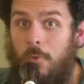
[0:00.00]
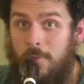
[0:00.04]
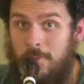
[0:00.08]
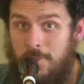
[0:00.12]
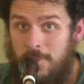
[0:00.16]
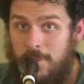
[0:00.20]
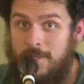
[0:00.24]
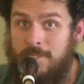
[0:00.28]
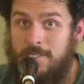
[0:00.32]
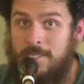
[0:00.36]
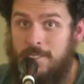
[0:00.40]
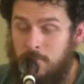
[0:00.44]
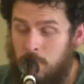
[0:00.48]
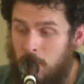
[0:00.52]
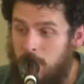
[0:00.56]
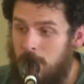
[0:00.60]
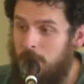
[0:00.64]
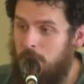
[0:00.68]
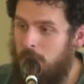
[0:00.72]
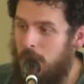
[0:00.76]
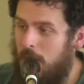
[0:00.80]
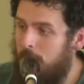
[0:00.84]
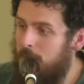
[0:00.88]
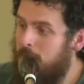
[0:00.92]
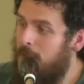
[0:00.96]
this is where
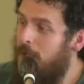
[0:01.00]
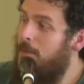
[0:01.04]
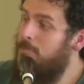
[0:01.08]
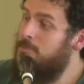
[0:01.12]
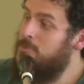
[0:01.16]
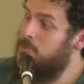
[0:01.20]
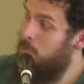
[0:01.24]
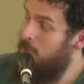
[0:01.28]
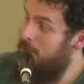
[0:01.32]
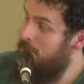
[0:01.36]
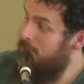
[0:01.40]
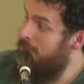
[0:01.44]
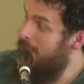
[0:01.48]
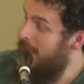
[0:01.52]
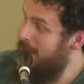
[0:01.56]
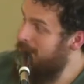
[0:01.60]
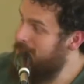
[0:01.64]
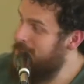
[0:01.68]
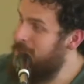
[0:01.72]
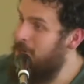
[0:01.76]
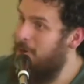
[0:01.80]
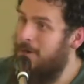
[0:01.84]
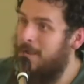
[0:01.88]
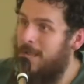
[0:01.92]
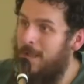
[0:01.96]
the problem comes. When they
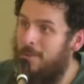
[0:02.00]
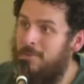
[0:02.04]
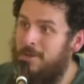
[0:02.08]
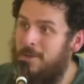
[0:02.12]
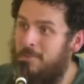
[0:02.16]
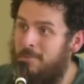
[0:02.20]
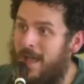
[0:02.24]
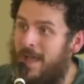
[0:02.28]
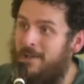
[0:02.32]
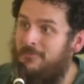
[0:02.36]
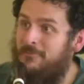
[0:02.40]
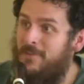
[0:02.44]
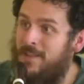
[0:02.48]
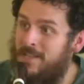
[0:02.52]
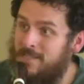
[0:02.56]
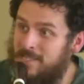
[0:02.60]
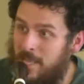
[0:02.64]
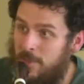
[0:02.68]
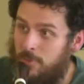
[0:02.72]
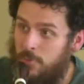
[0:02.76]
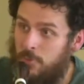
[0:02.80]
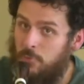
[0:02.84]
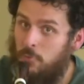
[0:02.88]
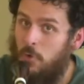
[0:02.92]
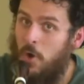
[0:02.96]
start coming to my fence
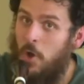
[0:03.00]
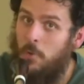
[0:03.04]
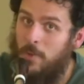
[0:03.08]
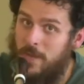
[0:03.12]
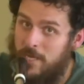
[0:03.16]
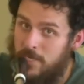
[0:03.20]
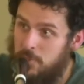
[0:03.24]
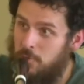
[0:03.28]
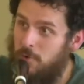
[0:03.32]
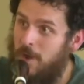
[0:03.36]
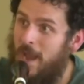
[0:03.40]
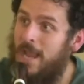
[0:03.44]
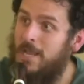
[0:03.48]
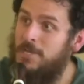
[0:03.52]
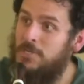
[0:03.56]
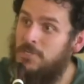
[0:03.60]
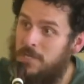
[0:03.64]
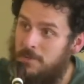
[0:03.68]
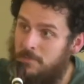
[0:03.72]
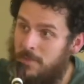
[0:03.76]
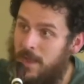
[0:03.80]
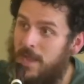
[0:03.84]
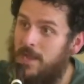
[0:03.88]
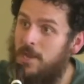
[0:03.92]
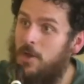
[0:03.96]
and throwing trash
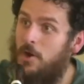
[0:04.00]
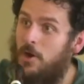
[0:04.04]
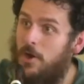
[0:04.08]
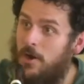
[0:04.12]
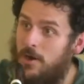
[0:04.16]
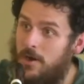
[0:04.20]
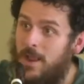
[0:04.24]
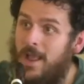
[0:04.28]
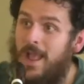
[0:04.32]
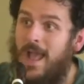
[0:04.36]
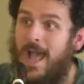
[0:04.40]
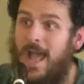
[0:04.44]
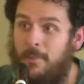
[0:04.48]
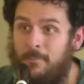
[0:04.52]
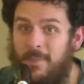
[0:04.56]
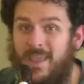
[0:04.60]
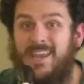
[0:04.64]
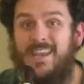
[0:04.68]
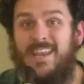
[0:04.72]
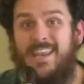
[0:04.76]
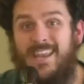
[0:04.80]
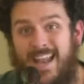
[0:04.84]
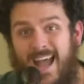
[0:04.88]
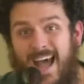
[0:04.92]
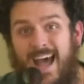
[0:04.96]
in my yard, I
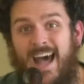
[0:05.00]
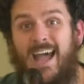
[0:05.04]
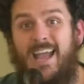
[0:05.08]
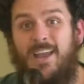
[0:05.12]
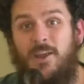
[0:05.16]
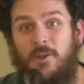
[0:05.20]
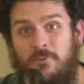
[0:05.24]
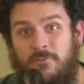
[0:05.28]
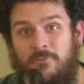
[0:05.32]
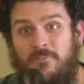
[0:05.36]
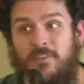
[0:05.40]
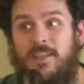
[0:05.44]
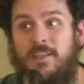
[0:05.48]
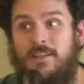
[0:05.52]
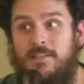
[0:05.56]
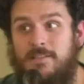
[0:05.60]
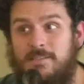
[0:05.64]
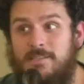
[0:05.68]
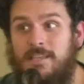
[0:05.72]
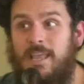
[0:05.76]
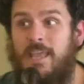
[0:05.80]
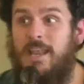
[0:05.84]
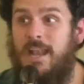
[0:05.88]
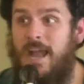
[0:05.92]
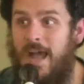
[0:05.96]
may need a higher
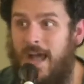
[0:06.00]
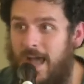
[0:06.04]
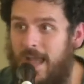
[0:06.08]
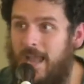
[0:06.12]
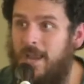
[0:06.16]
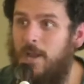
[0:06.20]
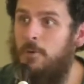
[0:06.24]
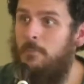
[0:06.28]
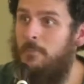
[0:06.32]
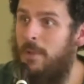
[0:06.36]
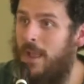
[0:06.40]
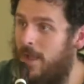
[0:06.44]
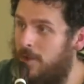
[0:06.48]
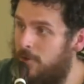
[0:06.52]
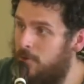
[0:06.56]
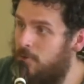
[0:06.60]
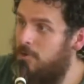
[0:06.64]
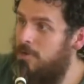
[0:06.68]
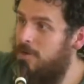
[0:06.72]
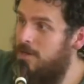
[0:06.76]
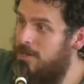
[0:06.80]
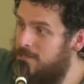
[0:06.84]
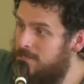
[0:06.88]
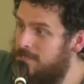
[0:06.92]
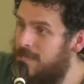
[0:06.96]
fence and a higher
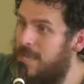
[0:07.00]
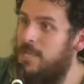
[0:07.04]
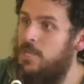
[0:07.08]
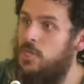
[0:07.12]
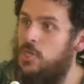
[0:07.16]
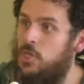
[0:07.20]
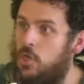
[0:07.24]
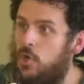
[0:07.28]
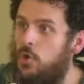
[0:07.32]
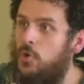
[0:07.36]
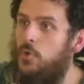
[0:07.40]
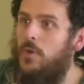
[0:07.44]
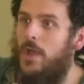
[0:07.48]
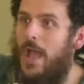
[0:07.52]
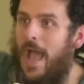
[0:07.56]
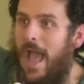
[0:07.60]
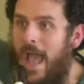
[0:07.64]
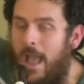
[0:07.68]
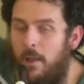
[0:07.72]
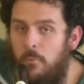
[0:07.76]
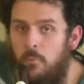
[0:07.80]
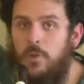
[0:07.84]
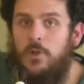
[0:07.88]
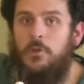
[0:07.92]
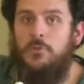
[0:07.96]
boundary to say, you,
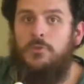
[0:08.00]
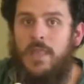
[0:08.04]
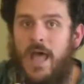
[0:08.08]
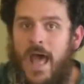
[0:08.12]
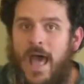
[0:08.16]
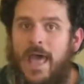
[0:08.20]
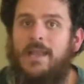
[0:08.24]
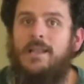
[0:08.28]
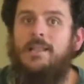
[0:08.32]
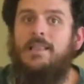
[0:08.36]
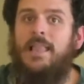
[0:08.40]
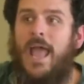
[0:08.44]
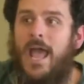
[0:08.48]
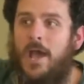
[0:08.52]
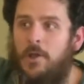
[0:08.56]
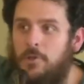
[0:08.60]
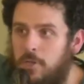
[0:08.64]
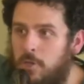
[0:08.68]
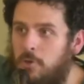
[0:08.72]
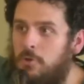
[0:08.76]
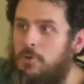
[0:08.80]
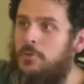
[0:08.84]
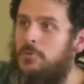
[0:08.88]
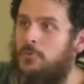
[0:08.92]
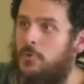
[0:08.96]
I will not allow
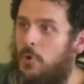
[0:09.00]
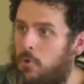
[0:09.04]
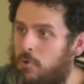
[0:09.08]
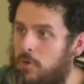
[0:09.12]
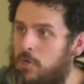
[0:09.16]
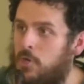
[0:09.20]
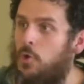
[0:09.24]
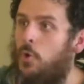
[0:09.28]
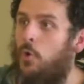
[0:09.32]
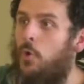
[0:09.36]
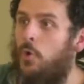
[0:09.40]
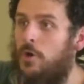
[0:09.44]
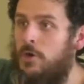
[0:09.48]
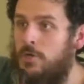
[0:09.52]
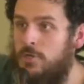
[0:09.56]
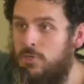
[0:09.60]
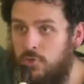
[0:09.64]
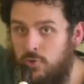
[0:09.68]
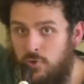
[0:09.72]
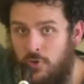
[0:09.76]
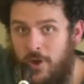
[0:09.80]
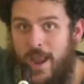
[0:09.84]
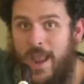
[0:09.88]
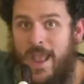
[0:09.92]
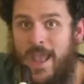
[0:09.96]
you to throw your
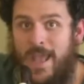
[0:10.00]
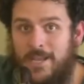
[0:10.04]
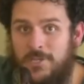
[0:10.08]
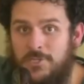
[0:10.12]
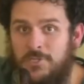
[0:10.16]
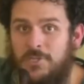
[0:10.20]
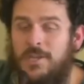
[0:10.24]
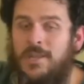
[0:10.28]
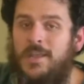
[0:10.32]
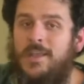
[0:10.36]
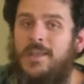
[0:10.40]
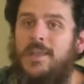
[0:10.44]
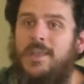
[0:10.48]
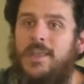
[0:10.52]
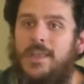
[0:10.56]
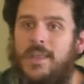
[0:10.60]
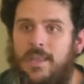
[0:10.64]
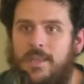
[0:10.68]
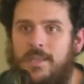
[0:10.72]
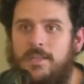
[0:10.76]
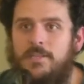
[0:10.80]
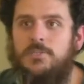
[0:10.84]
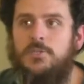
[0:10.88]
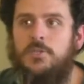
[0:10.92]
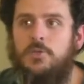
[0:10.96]
trash
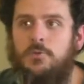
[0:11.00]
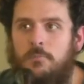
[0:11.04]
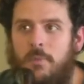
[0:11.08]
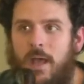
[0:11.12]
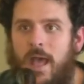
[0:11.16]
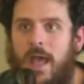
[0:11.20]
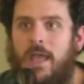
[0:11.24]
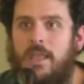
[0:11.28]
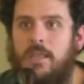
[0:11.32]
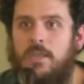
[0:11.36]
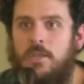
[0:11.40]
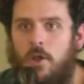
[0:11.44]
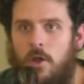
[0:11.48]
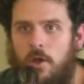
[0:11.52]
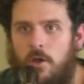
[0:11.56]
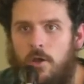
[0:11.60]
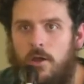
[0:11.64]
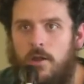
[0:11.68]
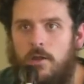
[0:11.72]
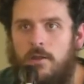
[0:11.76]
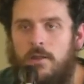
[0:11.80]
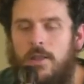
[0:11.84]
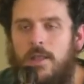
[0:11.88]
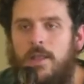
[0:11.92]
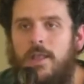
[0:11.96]
into my
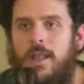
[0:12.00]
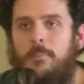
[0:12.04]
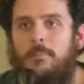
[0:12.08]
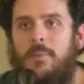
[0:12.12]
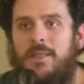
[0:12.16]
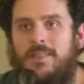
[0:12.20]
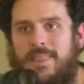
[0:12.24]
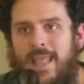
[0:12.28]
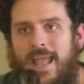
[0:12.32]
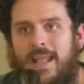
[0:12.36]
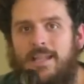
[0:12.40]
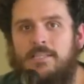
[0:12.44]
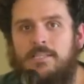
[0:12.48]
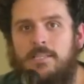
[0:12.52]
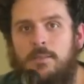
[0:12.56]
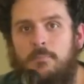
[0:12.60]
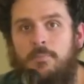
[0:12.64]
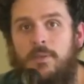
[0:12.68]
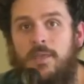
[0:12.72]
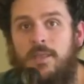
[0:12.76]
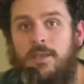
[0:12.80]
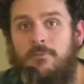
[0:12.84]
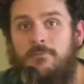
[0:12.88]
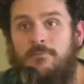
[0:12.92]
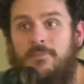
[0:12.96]
yard. But that's the
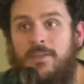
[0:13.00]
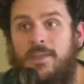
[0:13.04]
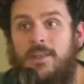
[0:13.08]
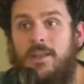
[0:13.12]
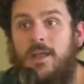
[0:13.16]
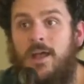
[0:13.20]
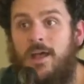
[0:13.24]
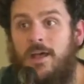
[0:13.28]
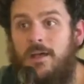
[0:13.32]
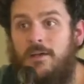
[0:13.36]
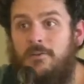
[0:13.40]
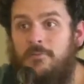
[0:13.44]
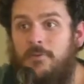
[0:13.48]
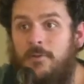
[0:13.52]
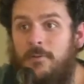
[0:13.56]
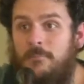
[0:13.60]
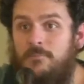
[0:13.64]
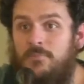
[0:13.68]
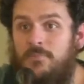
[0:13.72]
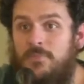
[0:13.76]
benefit of